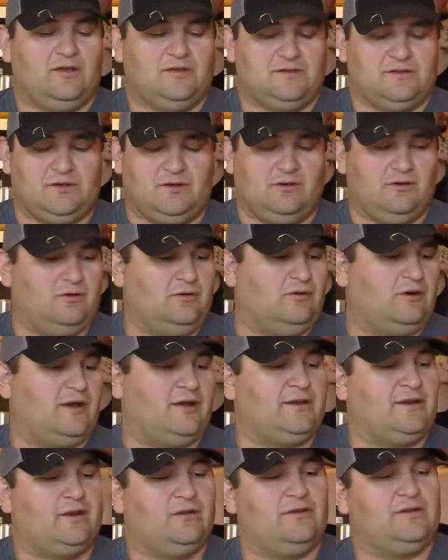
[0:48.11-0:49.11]
So
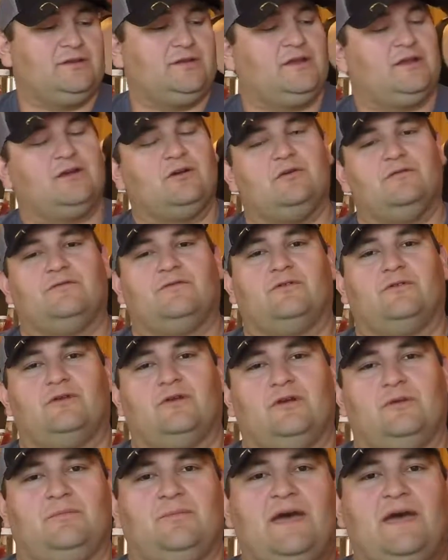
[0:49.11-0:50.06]
not only did I go for a